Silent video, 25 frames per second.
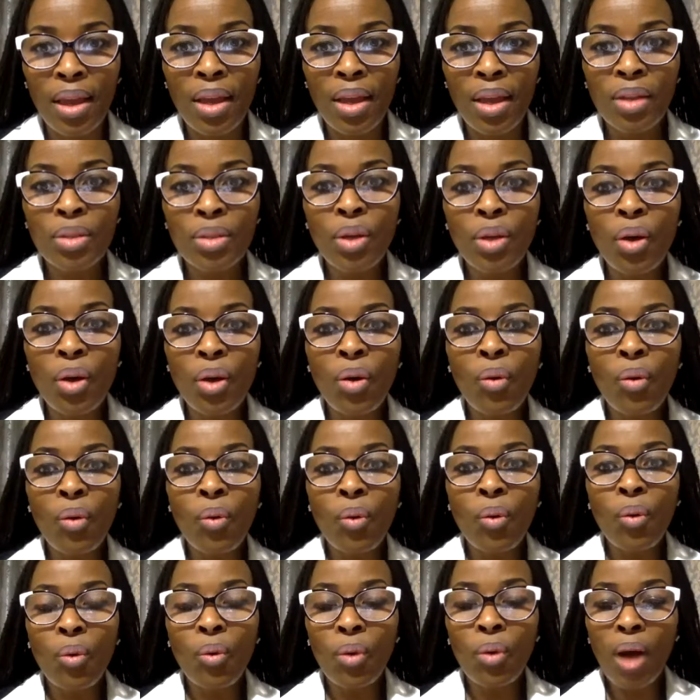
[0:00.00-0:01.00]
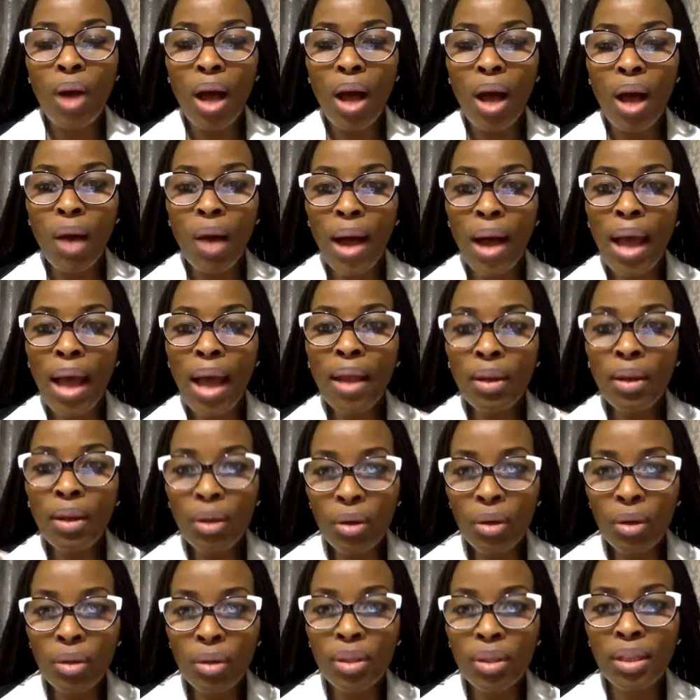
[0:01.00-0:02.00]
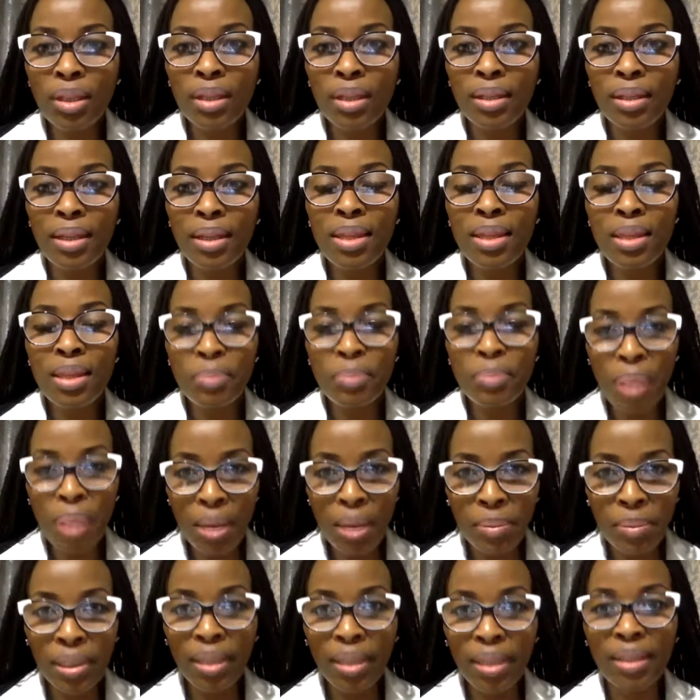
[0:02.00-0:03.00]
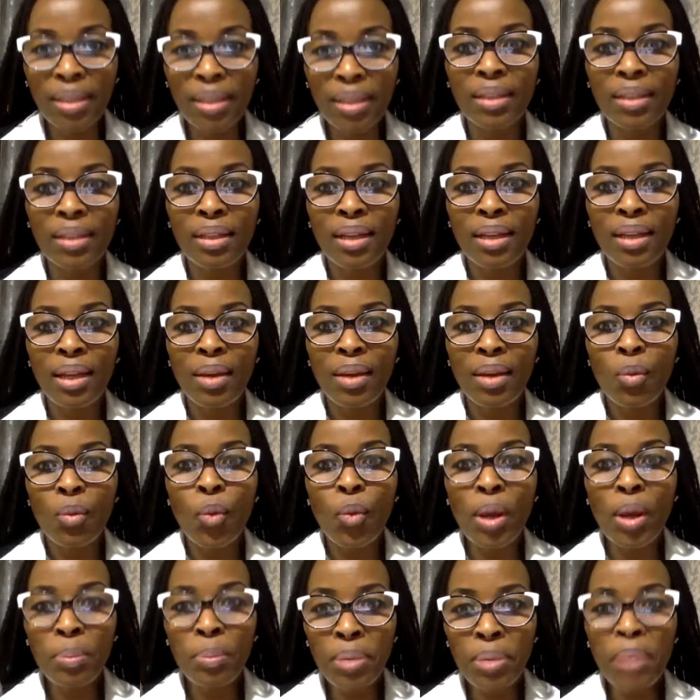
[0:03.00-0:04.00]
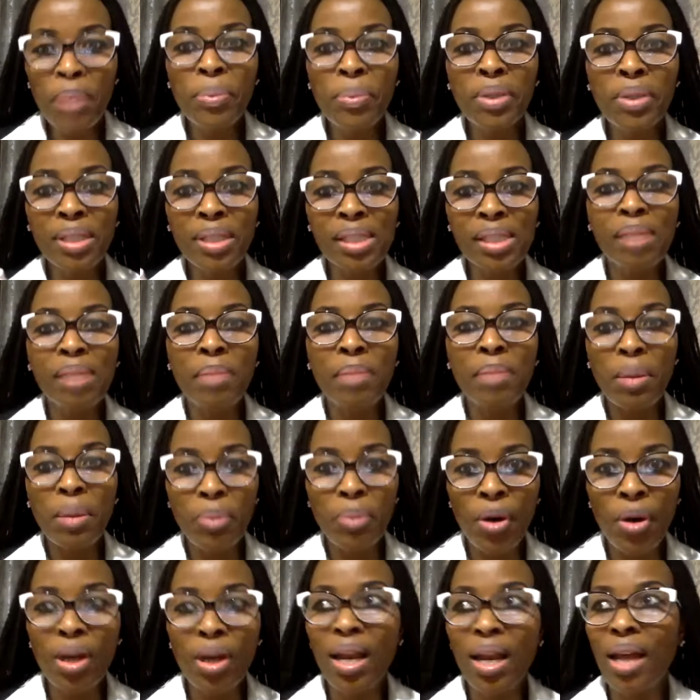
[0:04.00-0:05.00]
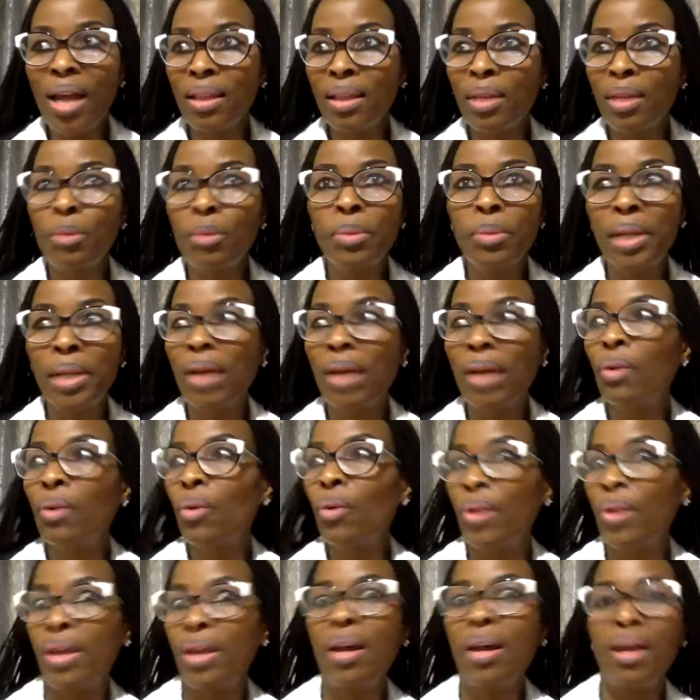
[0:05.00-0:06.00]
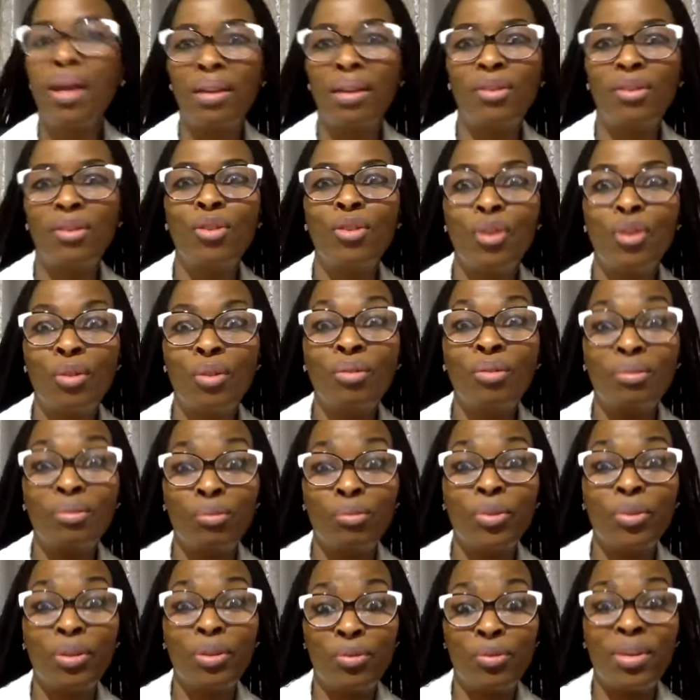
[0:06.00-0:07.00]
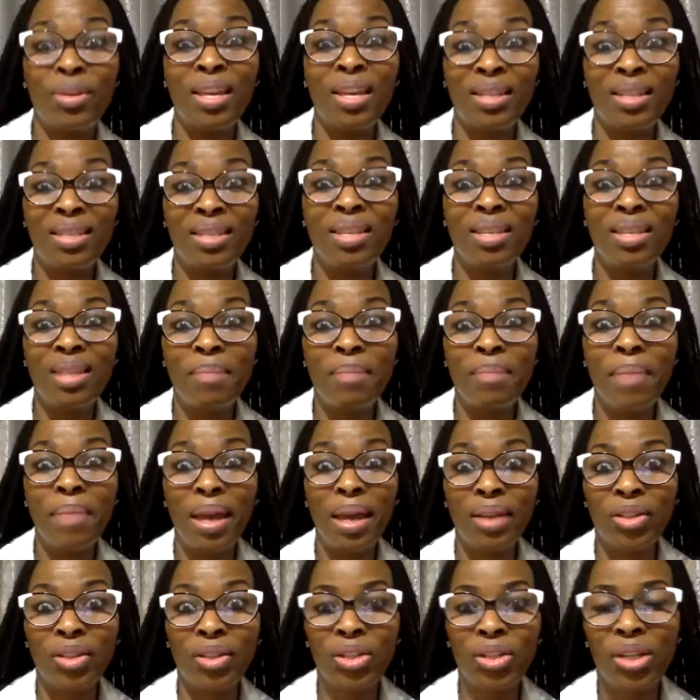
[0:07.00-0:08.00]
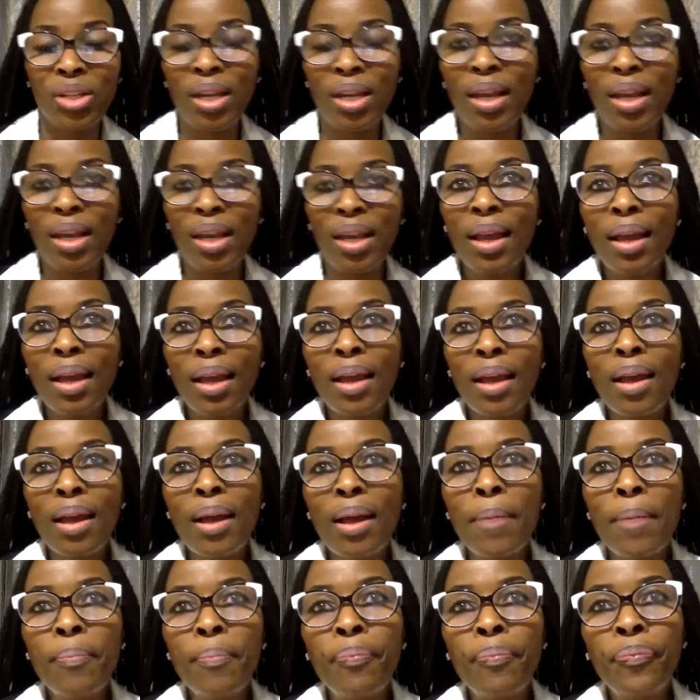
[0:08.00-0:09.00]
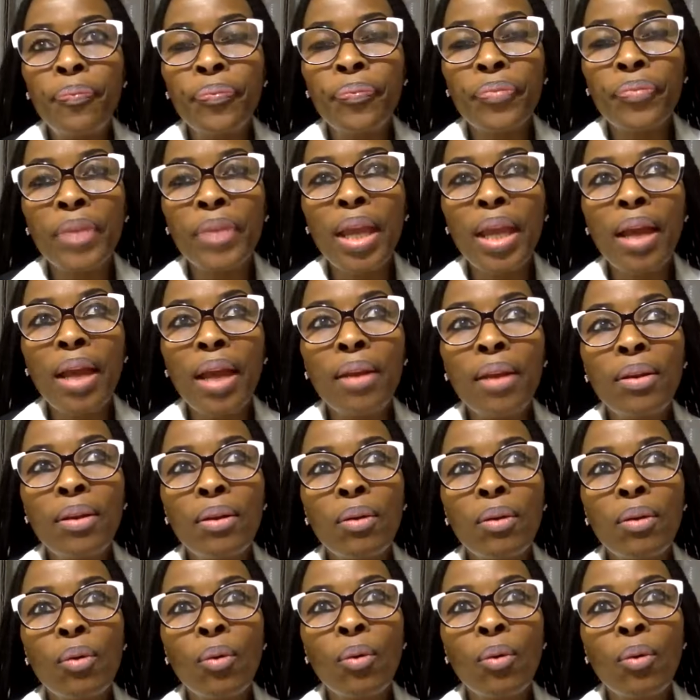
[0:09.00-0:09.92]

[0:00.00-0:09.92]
so how i look in the public when people see my product, they will be like, oh, yeah, you know, we, we can see the match. Um, and